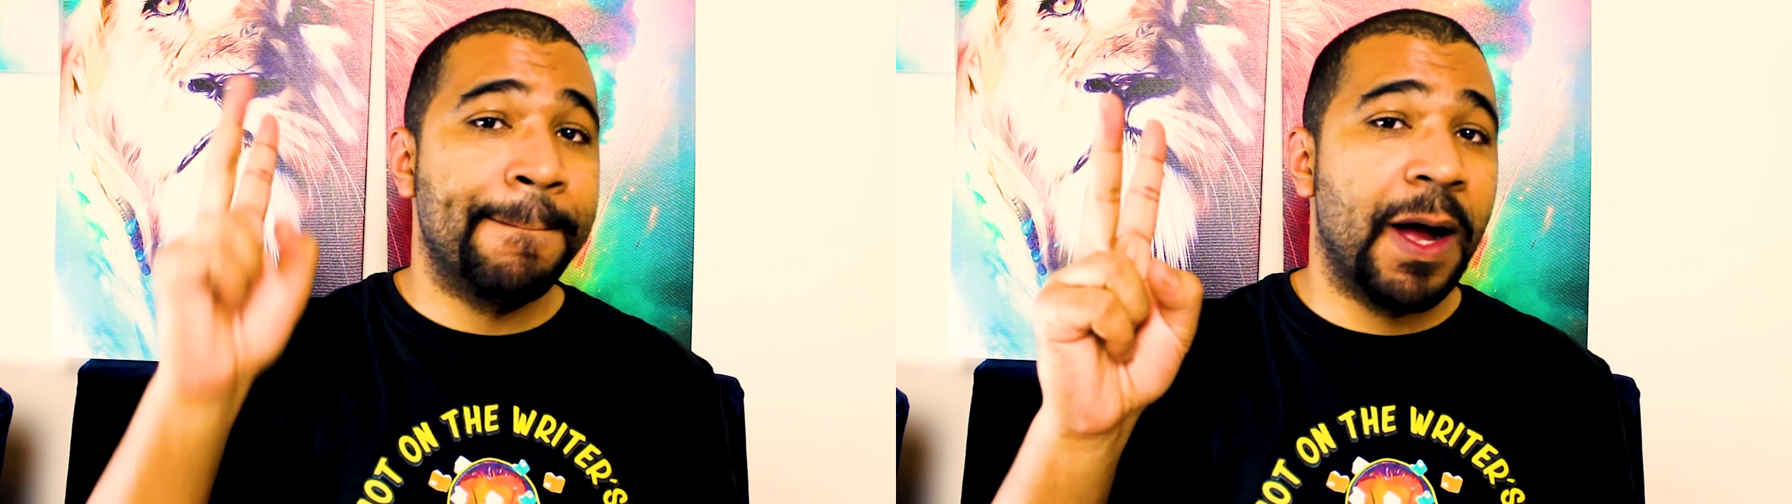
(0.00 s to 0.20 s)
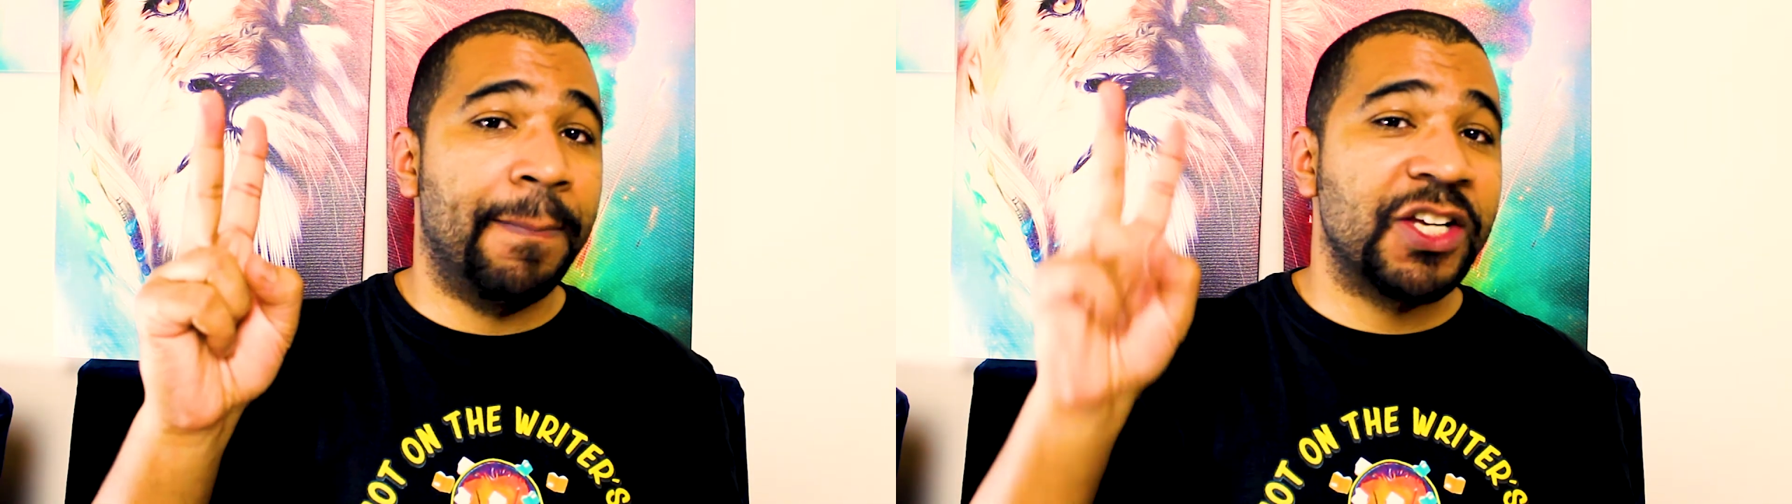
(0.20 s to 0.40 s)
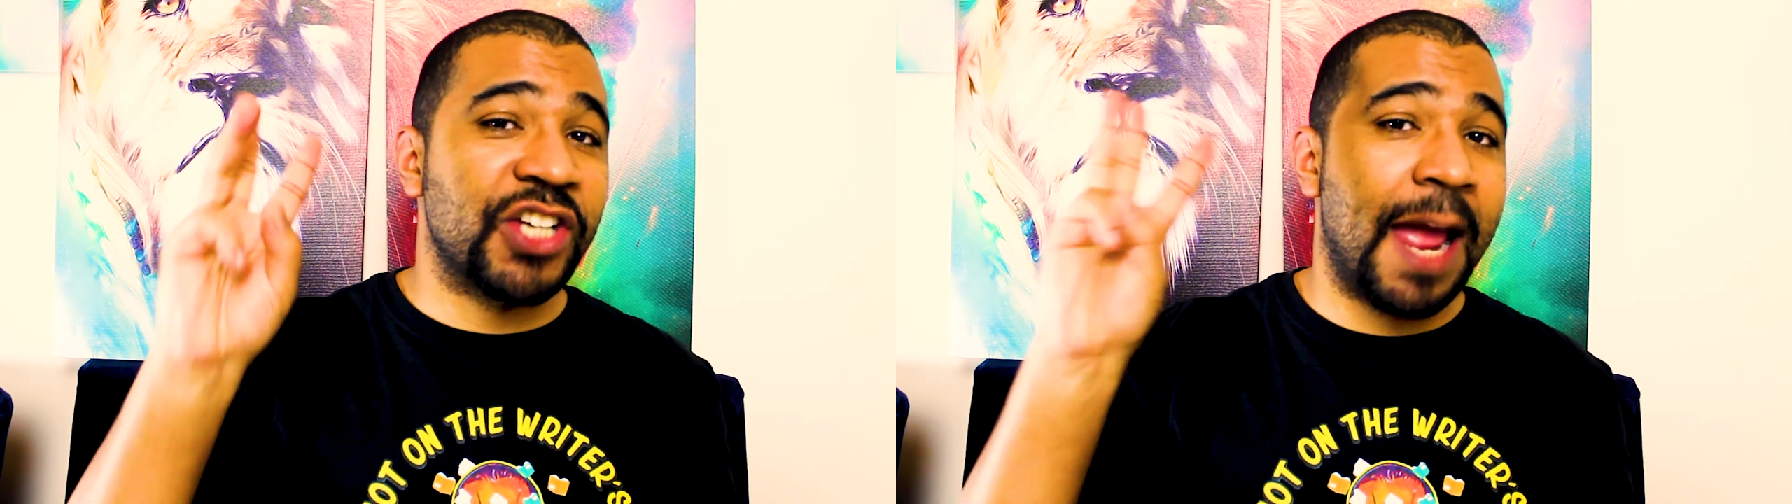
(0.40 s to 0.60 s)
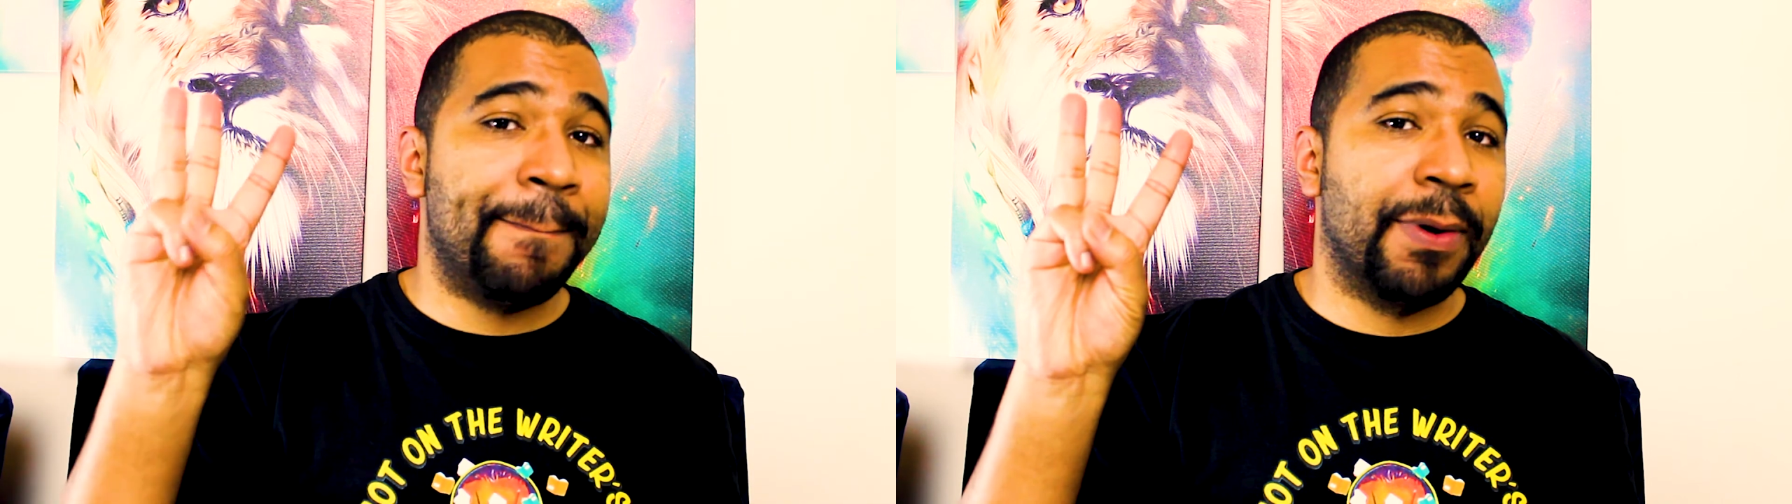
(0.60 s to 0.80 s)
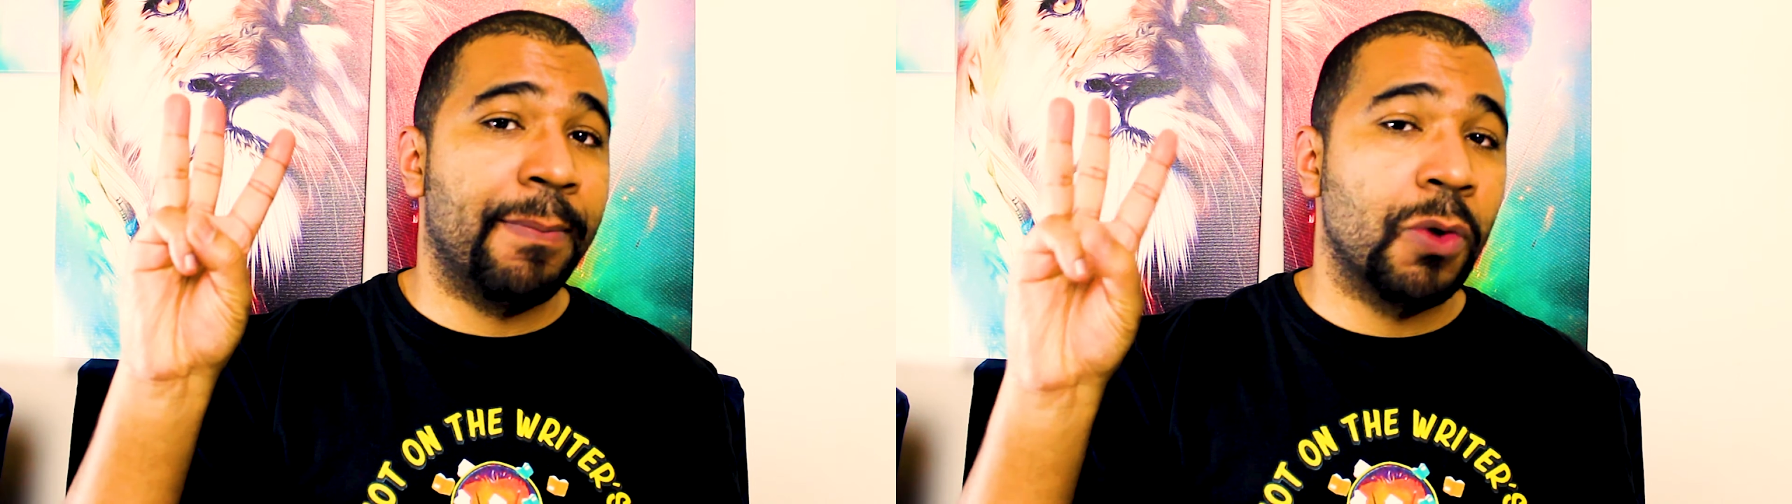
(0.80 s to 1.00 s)
publish,
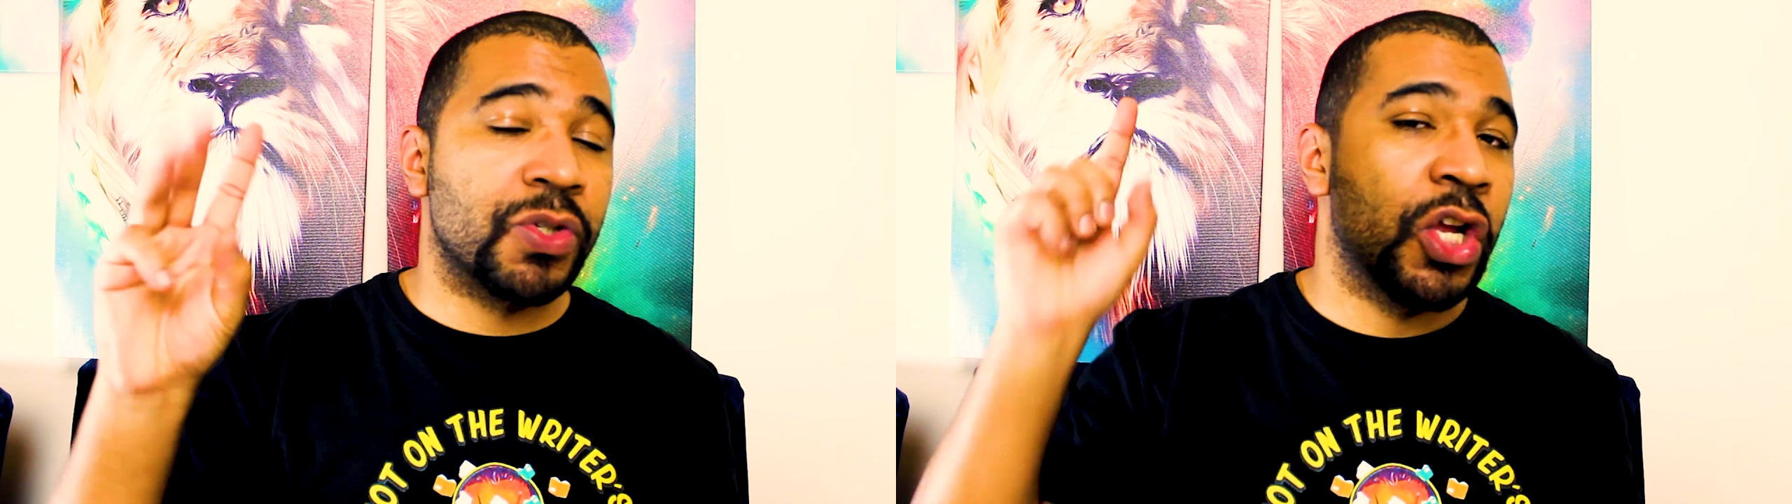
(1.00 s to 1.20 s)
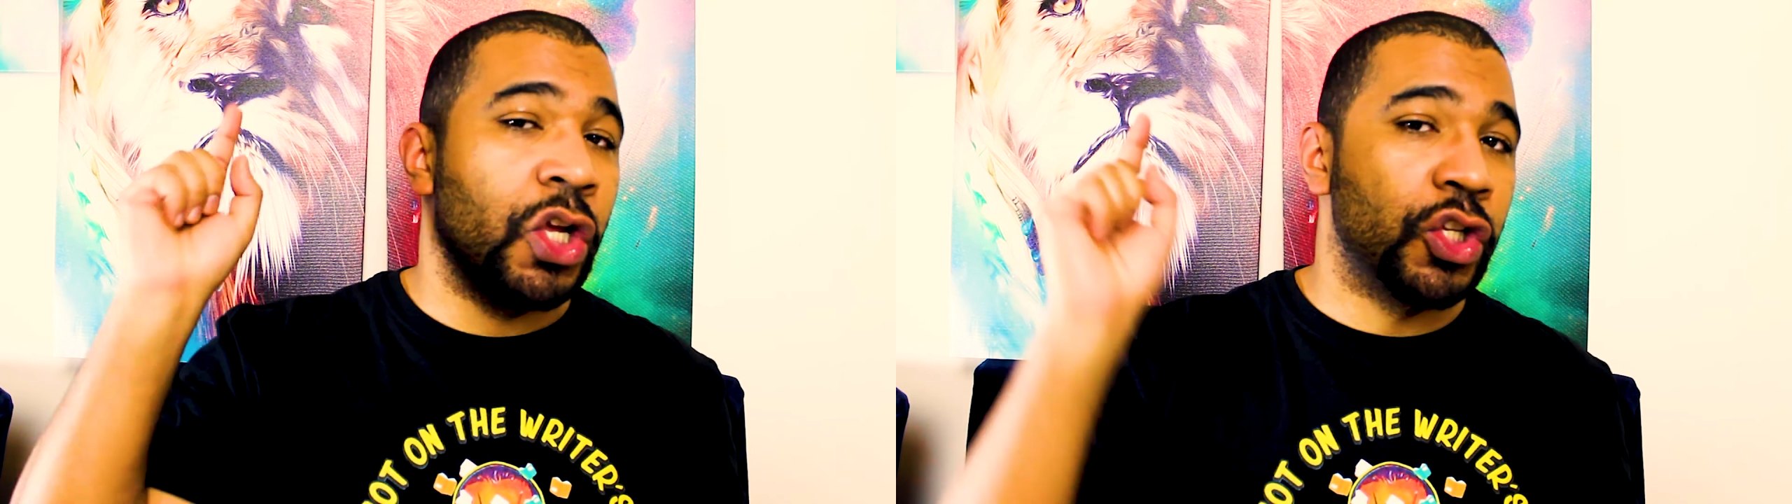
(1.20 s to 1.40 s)
and promote